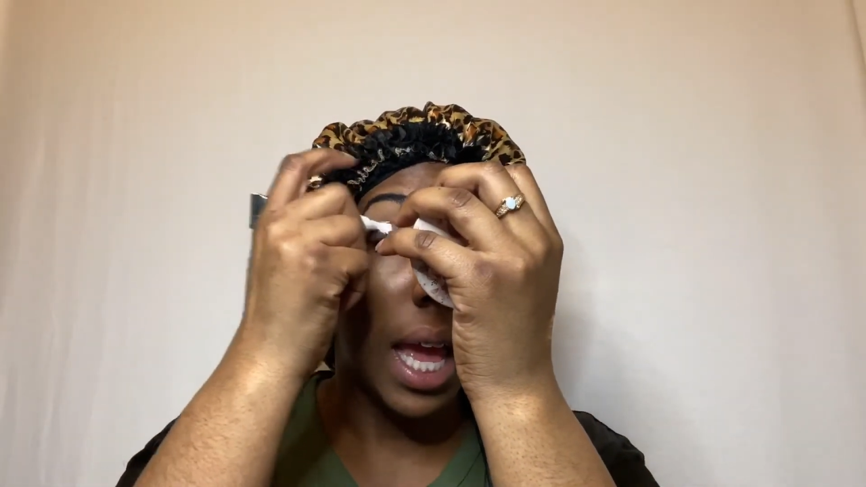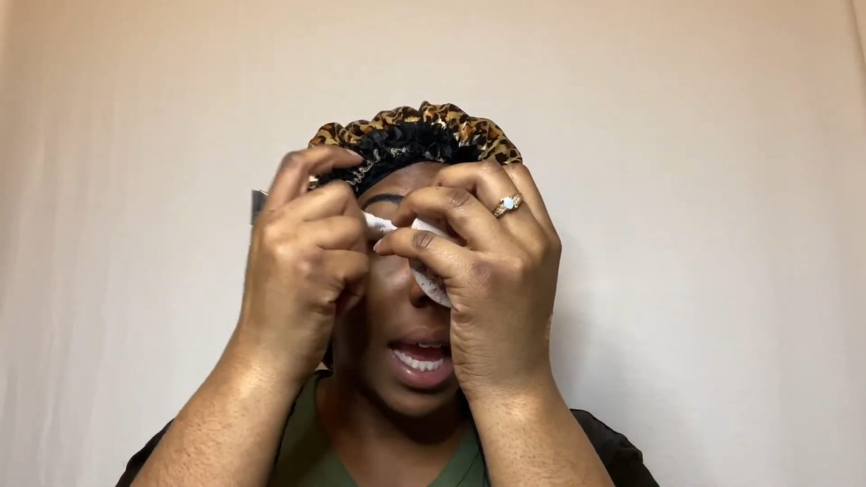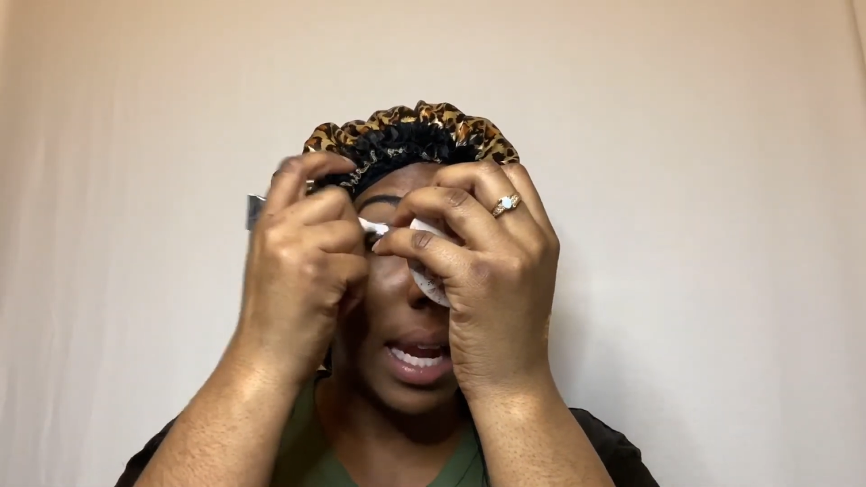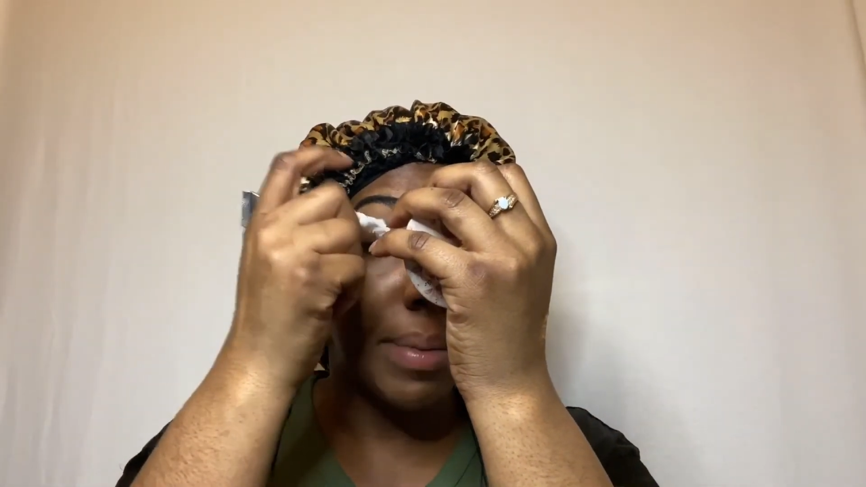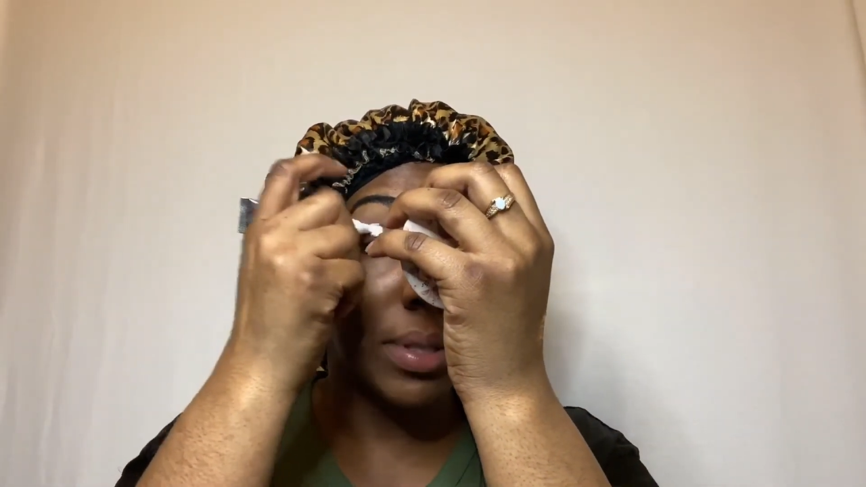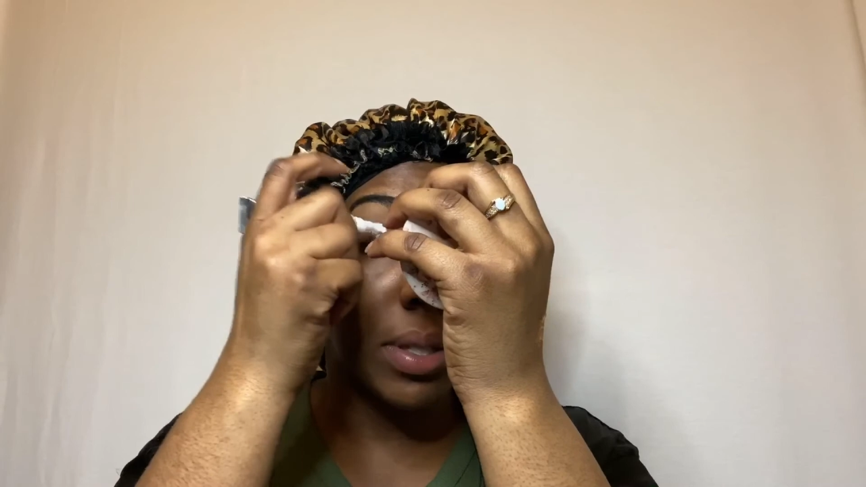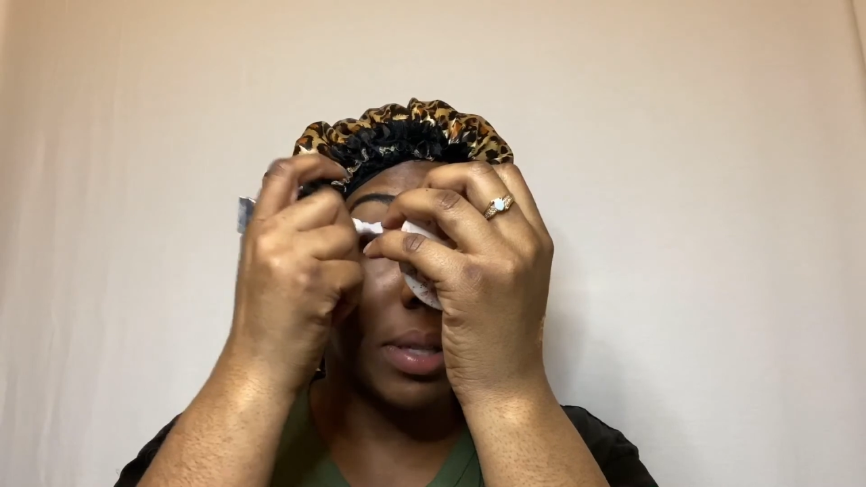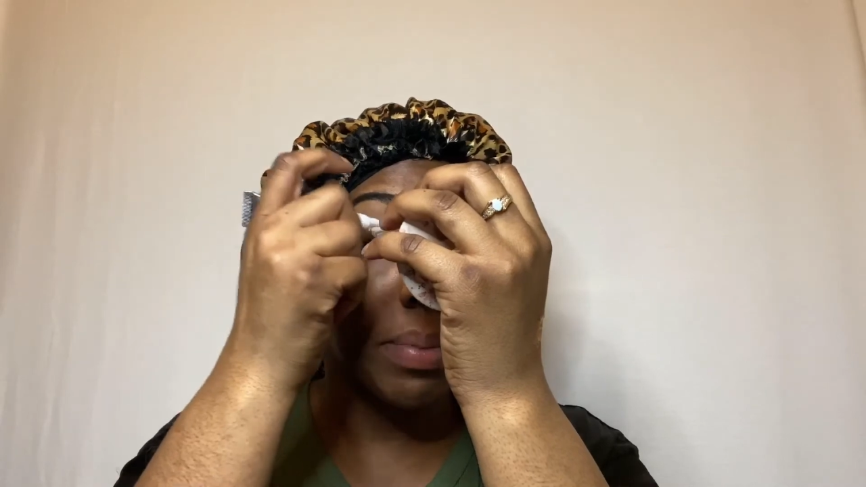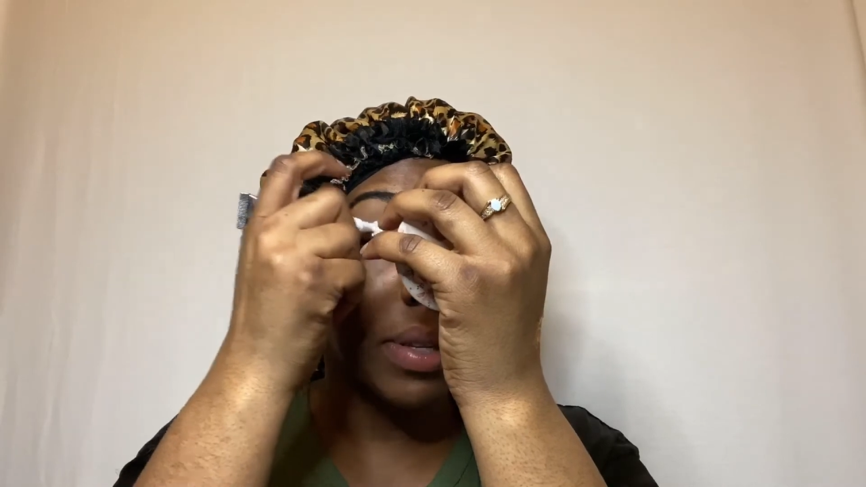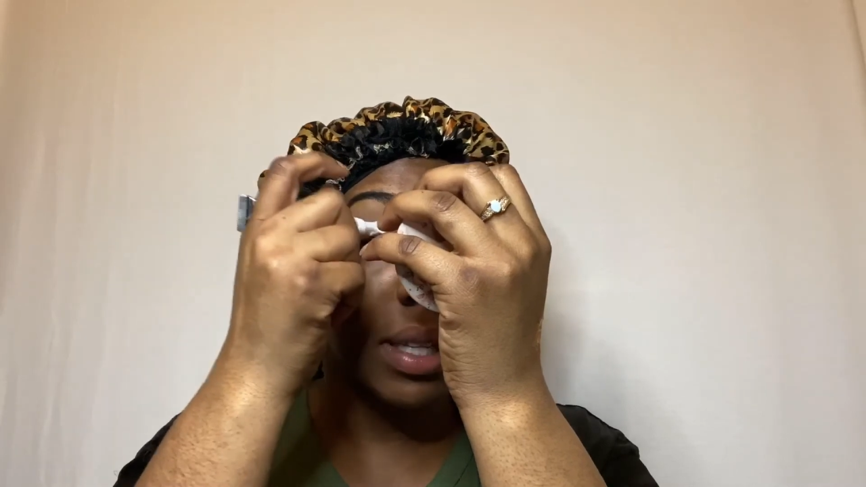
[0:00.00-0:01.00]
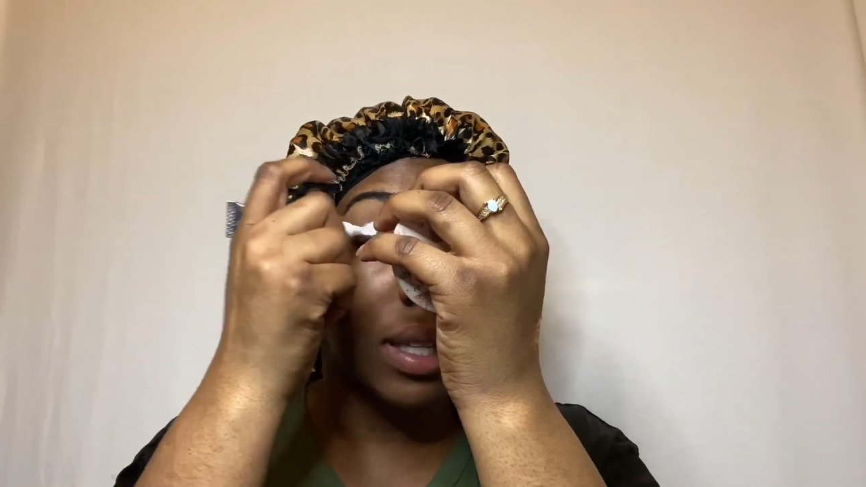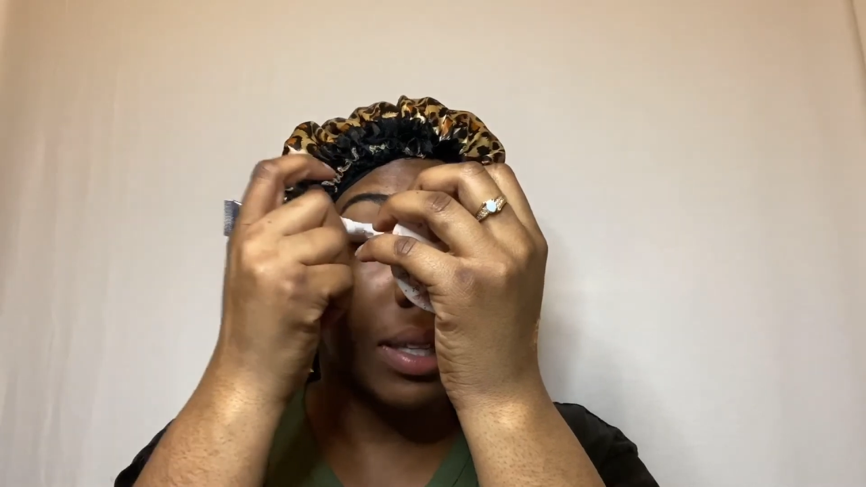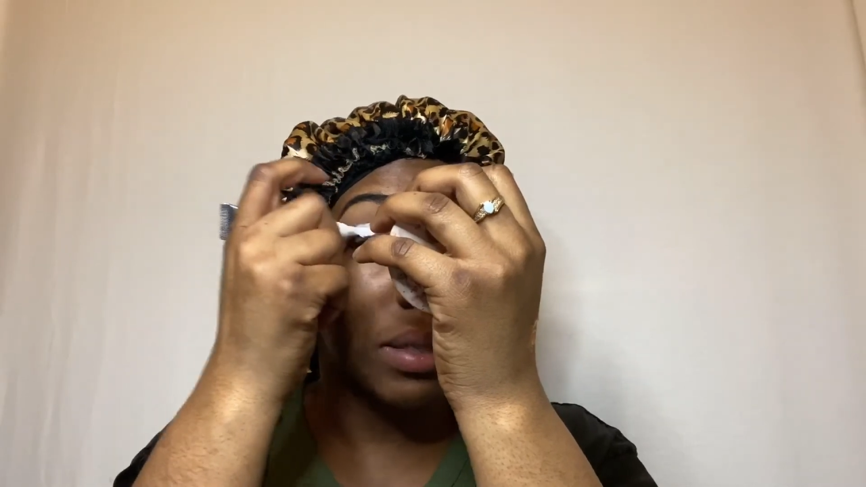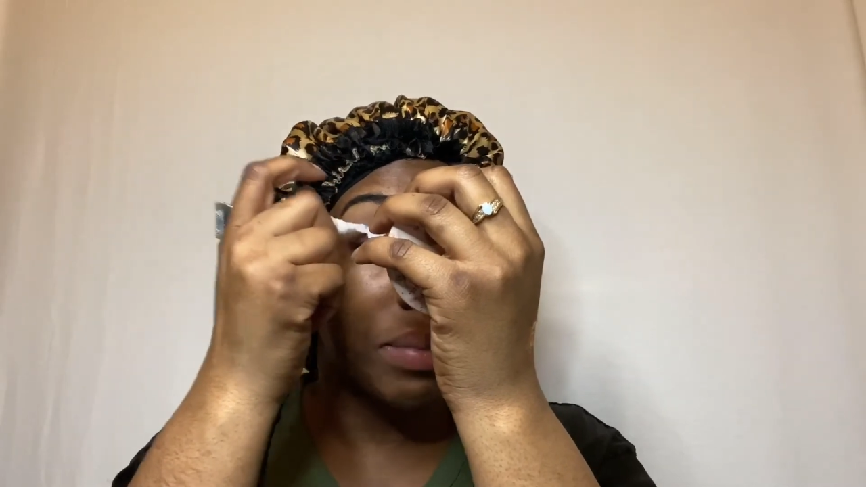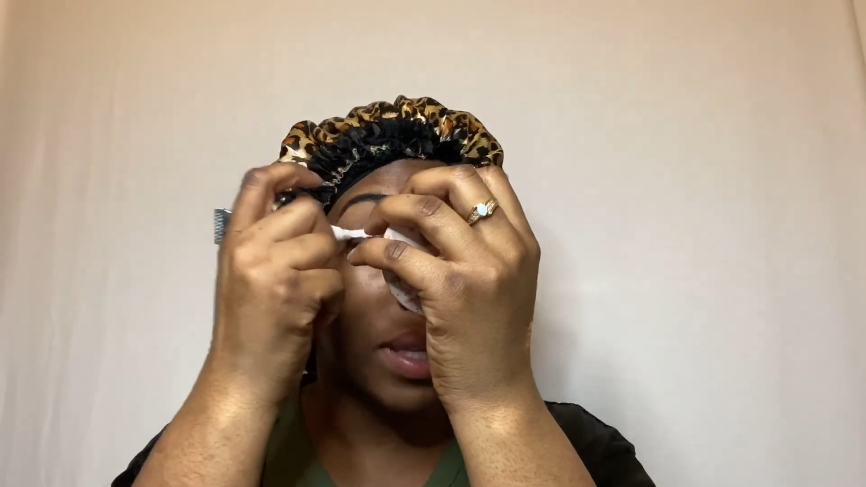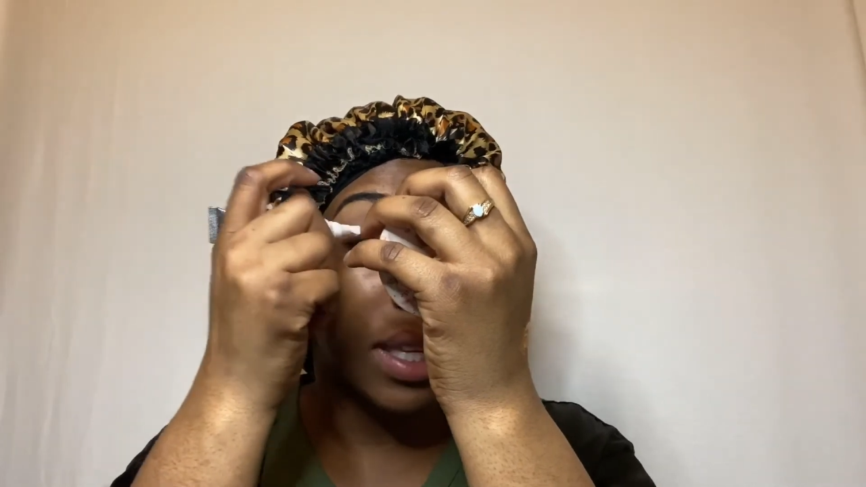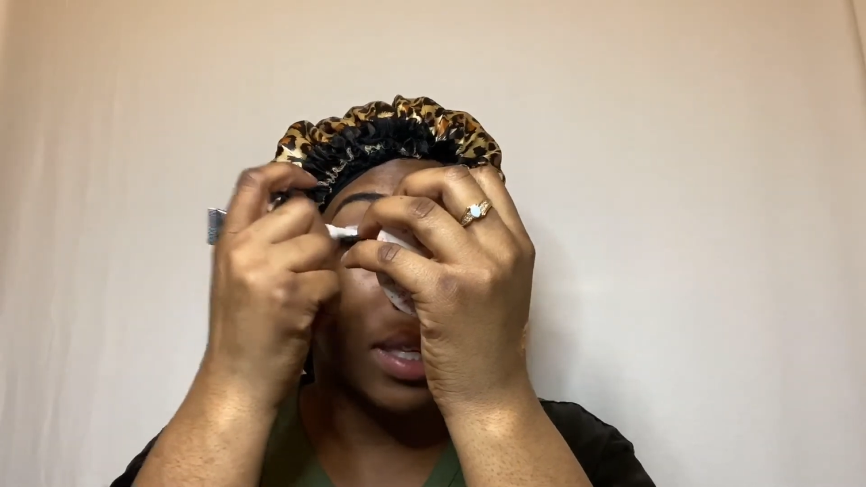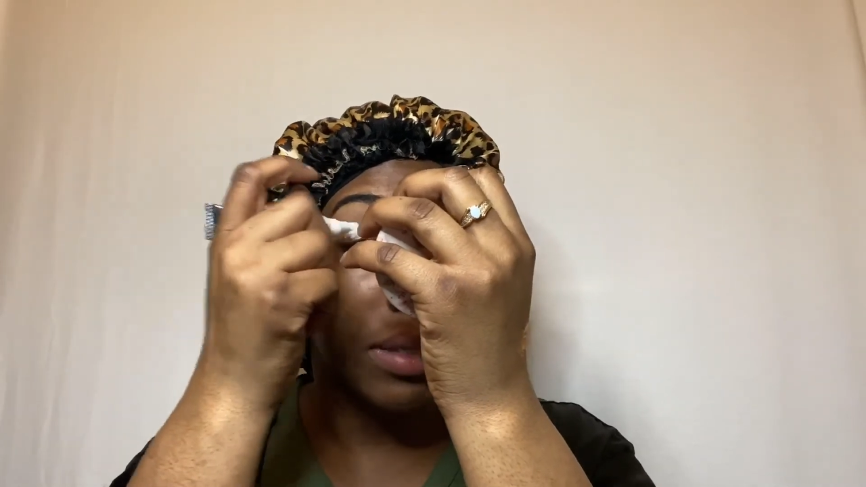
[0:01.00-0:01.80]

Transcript: And I'm just going to put a little bit,